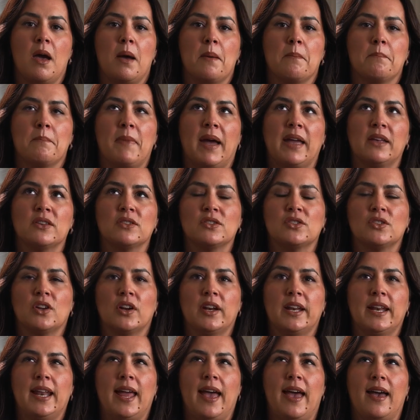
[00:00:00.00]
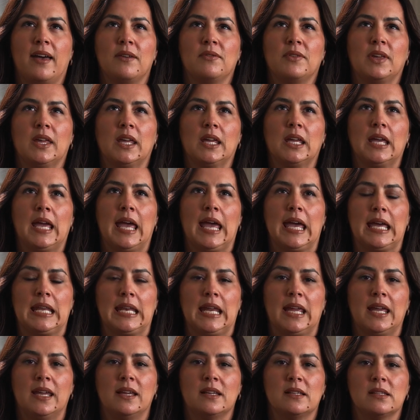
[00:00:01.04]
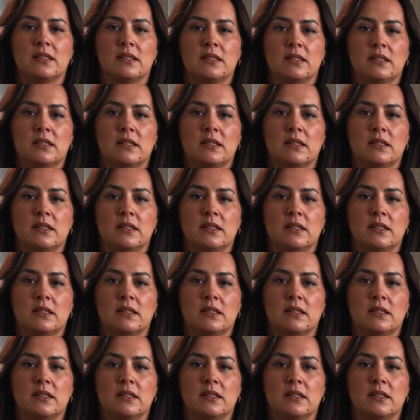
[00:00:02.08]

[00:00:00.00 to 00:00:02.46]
Myles started having headaches